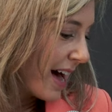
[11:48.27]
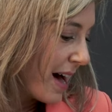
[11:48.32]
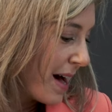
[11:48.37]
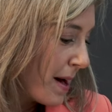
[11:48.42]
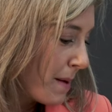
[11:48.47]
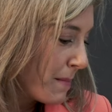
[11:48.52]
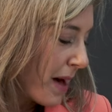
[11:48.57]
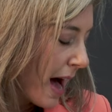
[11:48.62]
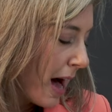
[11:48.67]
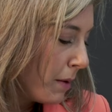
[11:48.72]

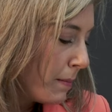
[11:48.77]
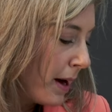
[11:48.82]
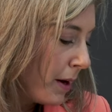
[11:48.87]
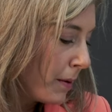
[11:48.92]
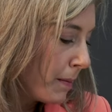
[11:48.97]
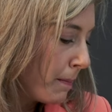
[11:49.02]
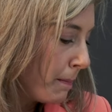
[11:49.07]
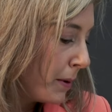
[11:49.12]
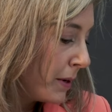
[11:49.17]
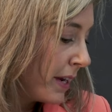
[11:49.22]
um, how
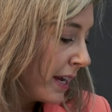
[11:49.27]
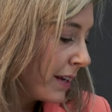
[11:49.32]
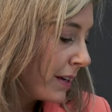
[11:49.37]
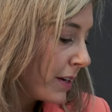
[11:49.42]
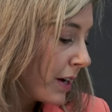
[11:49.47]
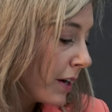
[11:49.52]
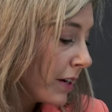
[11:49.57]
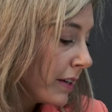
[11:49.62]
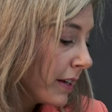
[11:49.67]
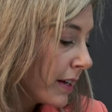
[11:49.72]
about putting
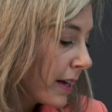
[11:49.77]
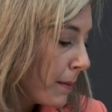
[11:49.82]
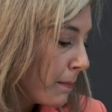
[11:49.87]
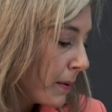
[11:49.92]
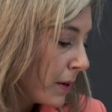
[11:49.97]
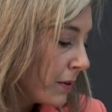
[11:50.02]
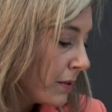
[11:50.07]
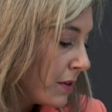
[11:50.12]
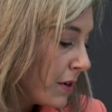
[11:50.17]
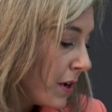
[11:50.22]
garlic up
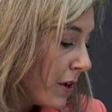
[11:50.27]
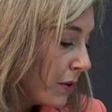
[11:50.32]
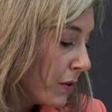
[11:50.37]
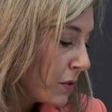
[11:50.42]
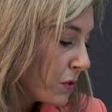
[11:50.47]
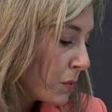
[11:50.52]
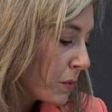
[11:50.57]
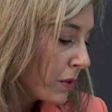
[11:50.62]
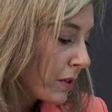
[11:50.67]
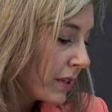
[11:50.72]
your
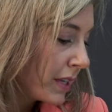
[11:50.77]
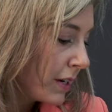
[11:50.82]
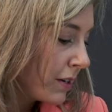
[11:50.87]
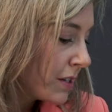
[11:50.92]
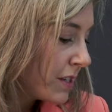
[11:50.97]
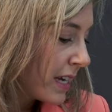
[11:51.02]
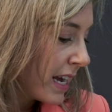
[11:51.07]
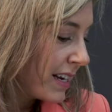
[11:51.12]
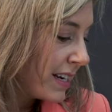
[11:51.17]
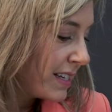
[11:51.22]
nose will clear
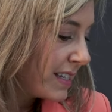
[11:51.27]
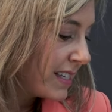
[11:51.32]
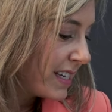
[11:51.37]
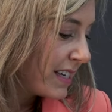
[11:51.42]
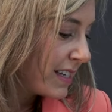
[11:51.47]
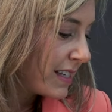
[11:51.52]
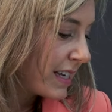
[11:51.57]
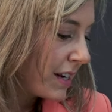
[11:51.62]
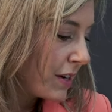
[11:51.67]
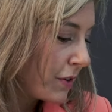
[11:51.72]

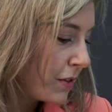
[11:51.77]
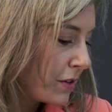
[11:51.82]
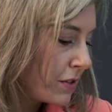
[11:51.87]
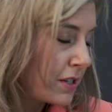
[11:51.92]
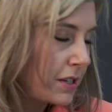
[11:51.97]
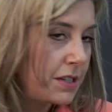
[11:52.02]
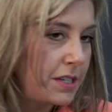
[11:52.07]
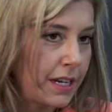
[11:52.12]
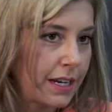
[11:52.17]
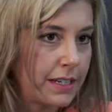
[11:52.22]
sinuses? I know there's
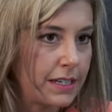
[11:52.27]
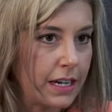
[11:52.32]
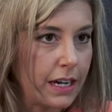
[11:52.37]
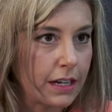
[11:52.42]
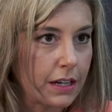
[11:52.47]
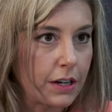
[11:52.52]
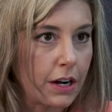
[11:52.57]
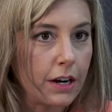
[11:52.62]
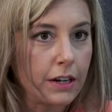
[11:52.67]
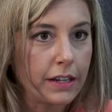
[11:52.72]
a
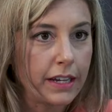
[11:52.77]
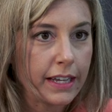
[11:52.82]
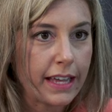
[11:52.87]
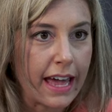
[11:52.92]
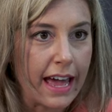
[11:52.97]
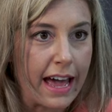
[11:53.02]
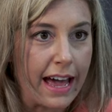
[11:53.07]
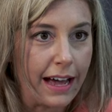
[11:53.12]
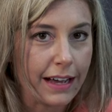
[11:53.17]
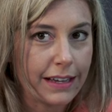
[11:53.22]
TikTok garlic
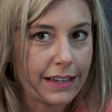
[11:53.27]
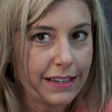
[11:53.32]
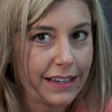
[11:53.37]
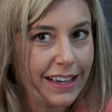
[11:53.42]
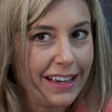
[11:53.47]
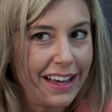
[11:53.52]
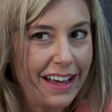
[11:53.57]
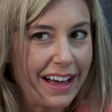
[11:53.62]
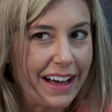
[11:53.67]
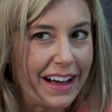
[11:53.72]
hack,
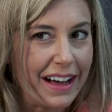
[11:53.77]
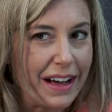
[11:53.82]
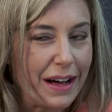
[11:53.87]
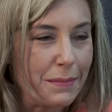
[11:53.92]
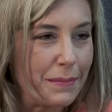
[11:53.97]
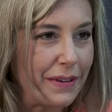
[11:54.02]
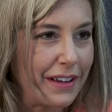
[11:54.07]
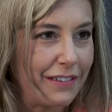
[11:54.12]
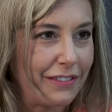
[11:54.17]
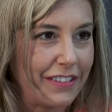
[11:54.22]

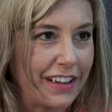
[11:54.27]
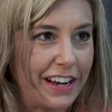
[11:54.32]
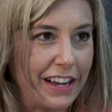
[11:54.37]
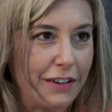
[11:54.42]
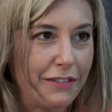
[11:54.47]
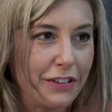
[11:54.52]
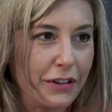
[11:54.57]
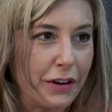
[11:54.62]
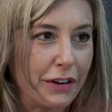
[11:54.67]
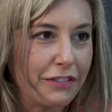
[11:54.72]
um, if any
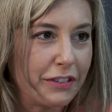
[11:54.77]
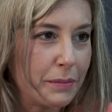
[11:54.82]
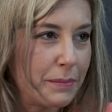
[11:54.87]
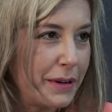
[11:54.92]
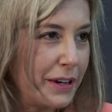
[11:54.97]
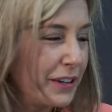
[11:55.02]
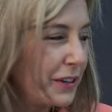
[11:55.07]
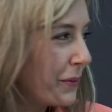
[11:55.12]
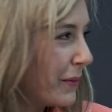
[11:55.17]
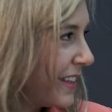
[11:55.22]
of you are
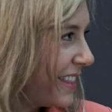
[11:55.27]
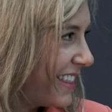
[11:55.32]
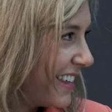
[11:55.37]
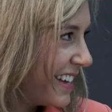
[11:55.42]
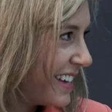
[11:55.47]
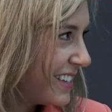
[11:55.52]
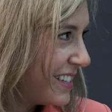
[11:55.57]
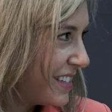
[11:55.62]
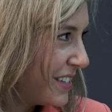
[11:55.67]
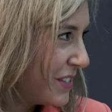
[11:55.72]
familiar with
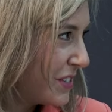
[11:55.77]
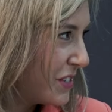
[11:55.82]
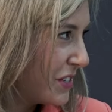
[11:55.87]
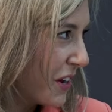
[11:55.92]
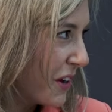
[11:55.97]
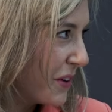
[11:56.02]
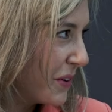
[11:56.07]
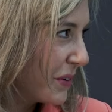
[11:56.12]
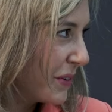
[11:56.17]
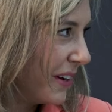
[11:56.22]
this.
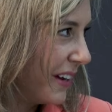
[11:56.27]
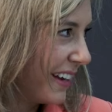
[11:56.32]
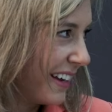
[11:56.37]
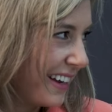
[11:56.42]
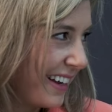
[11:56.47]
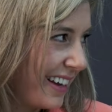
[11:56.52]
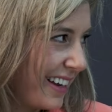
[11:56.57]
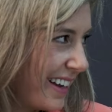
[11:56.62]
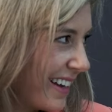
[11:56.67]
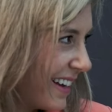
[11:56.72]
So,
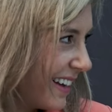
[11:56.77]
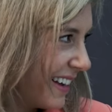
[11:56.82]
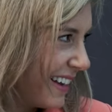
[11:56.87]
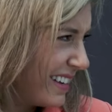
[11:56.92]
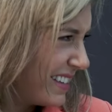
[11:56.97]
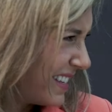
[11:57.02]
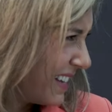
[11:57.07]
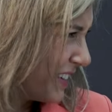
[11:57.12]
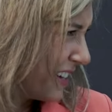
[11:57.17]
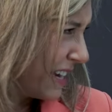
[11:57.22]

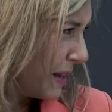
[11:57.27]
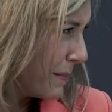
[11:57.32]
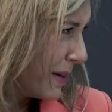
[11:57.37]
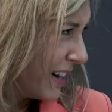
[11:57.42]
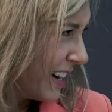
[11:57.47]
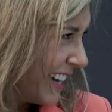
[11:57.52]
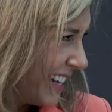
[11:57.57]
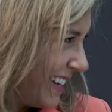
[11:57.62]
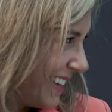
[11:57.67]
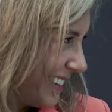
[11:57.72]
is there any
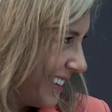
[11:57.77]
merit?